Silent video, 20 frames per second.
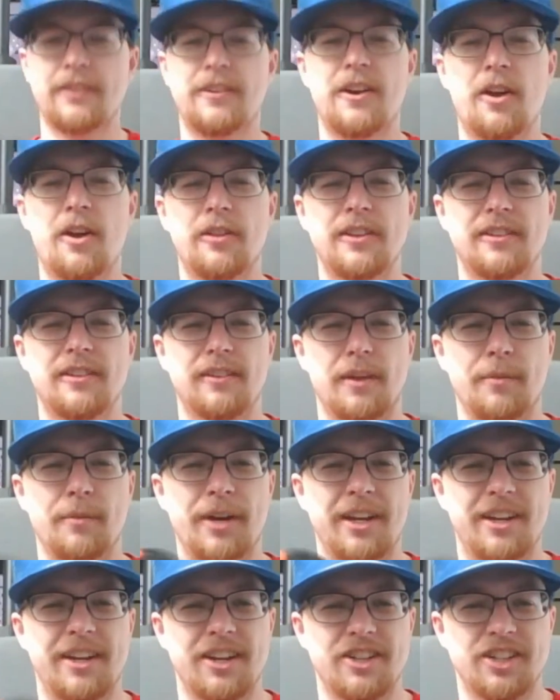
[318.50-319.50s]
all these
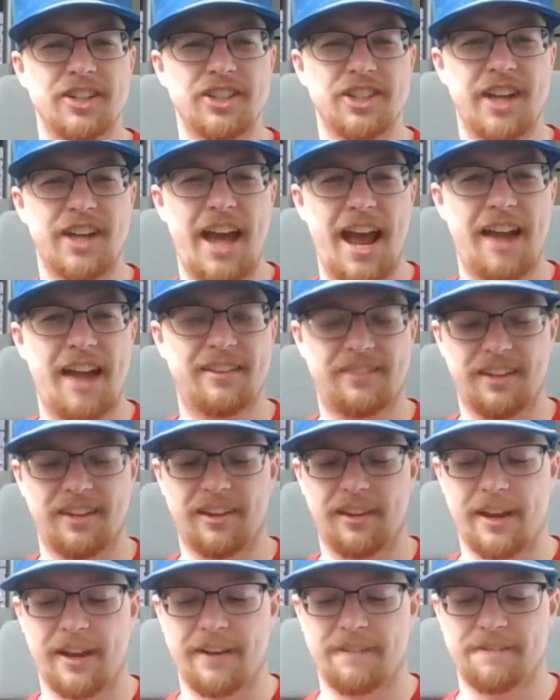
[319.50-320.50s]
limited edition hats at
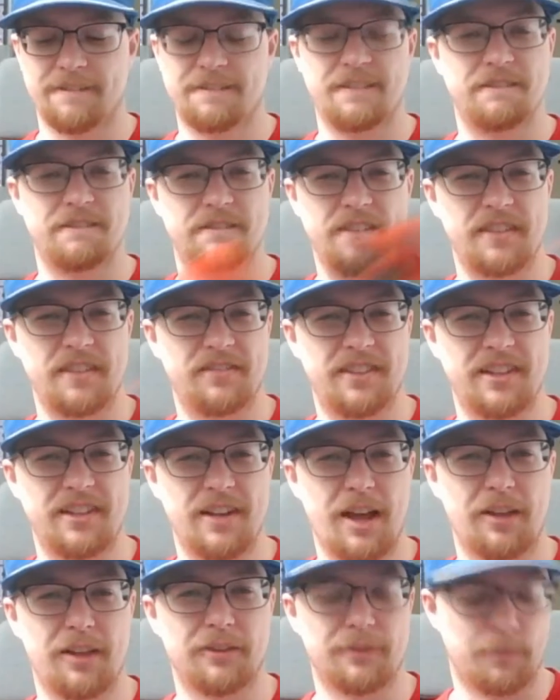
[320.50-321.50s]
like
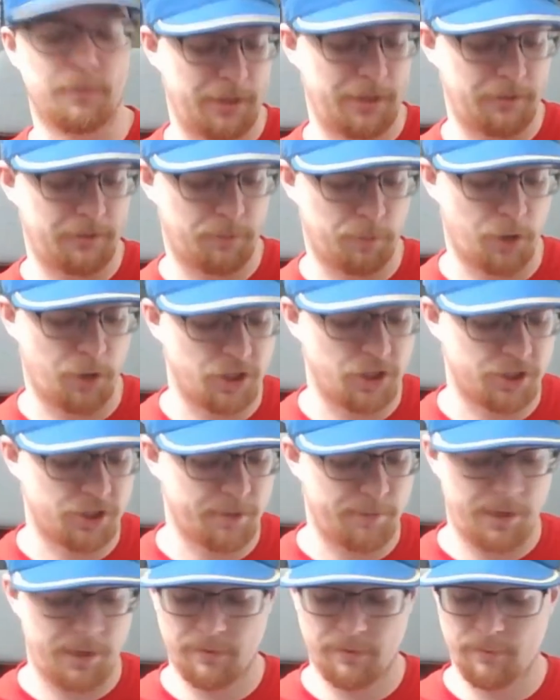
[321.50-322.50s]
$15 a piece plus
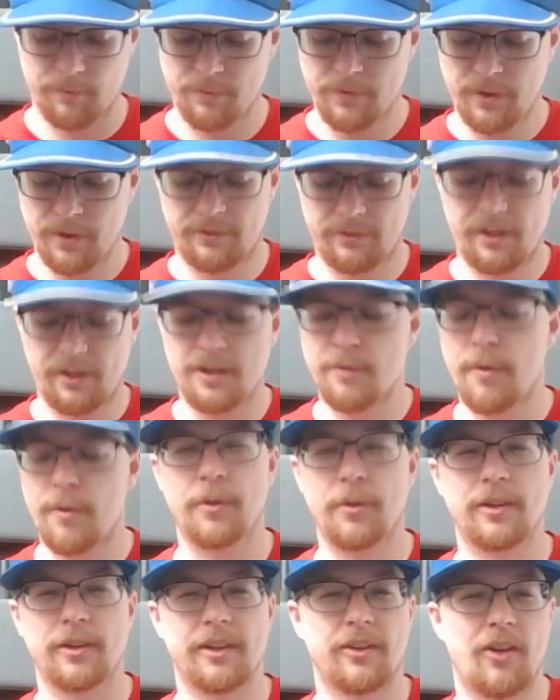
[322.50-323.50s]
shipping, setting them up
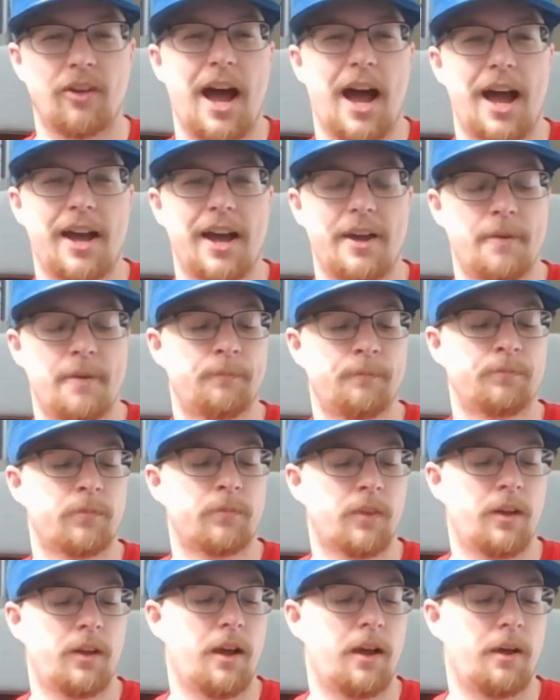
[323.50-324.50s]
a little high.
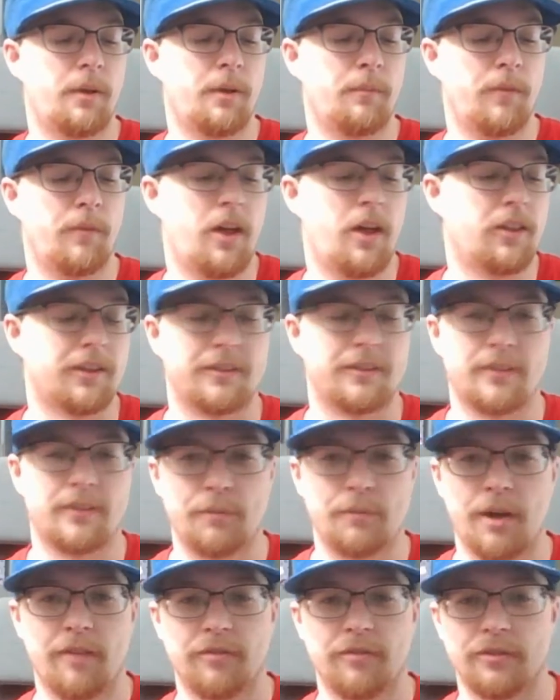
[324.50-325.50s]
I'll
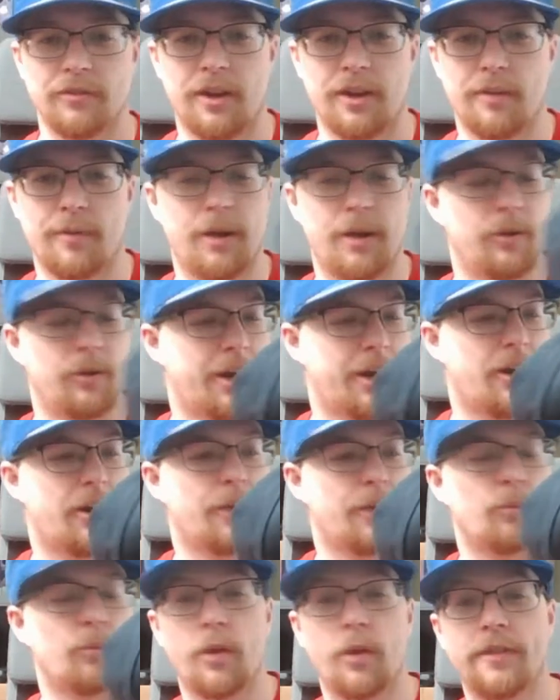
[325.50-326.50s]
accept offers on them, I don't care.
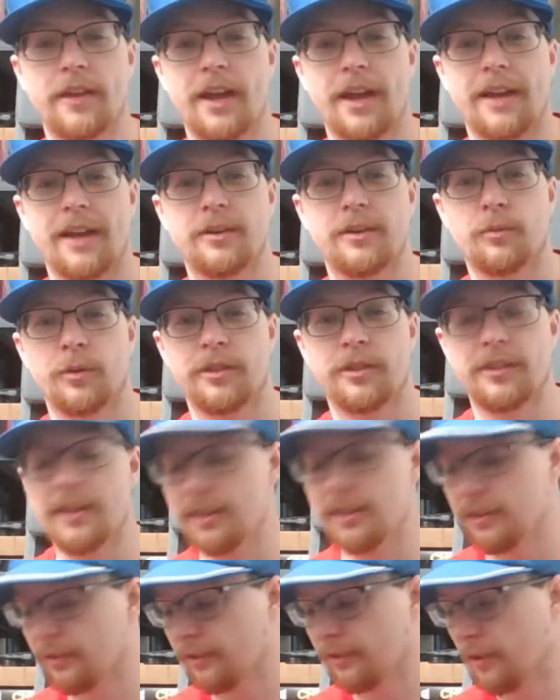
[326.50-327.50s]
And one thing I did with
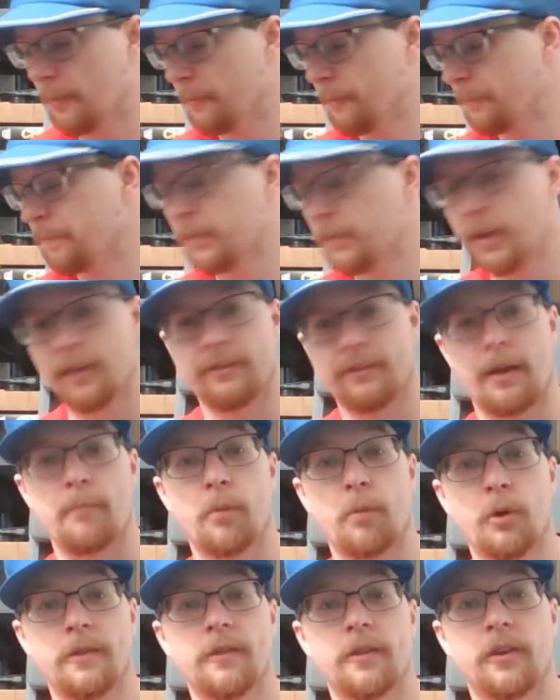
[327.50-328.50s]
these is I
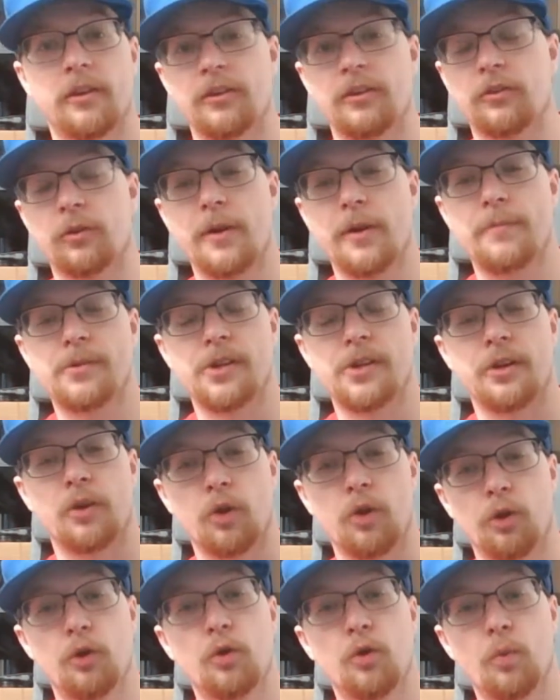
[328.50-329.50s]
put in the description
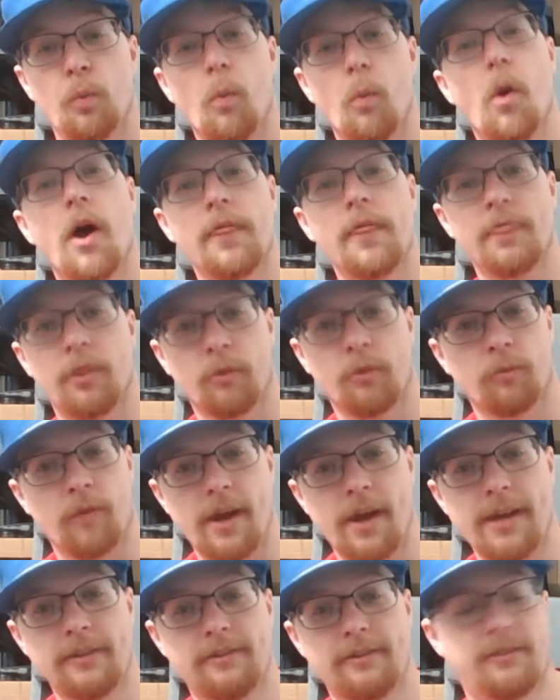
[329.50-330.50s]
who won the
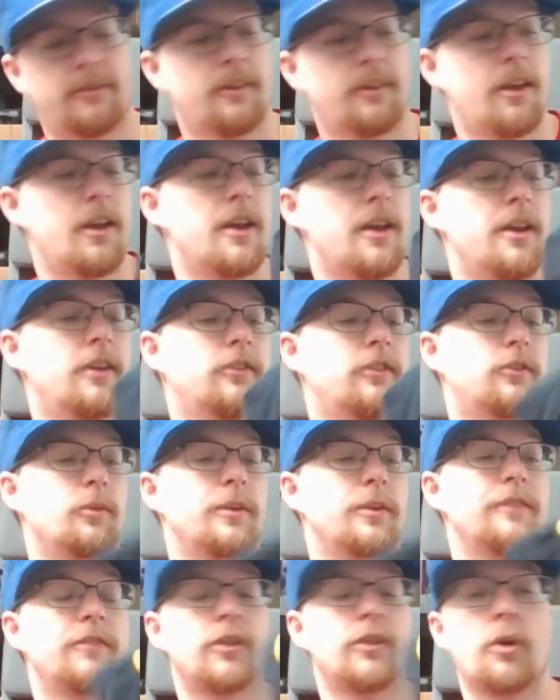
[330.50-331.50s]
race. So
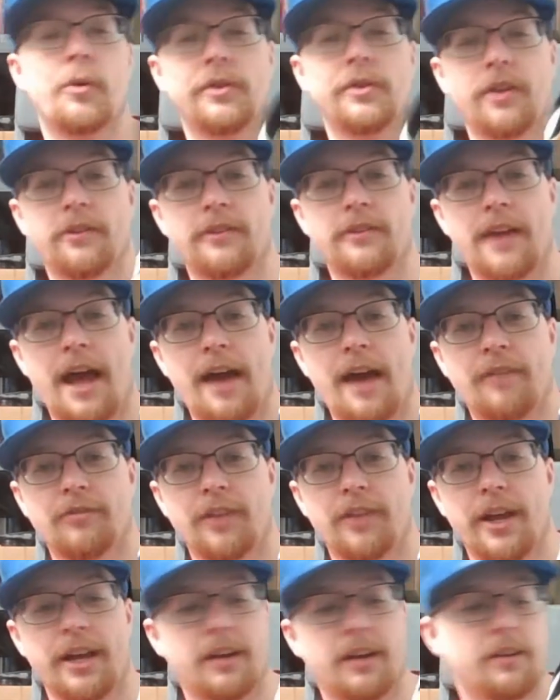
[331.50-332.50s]
even though it doesn't have
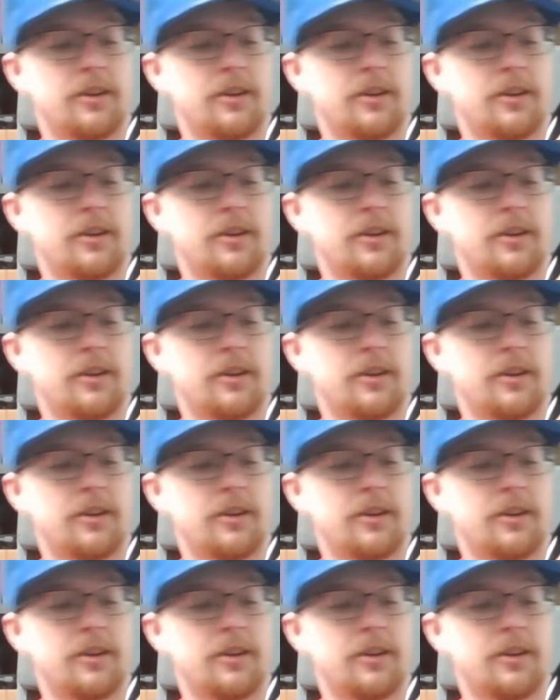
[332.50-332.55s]
like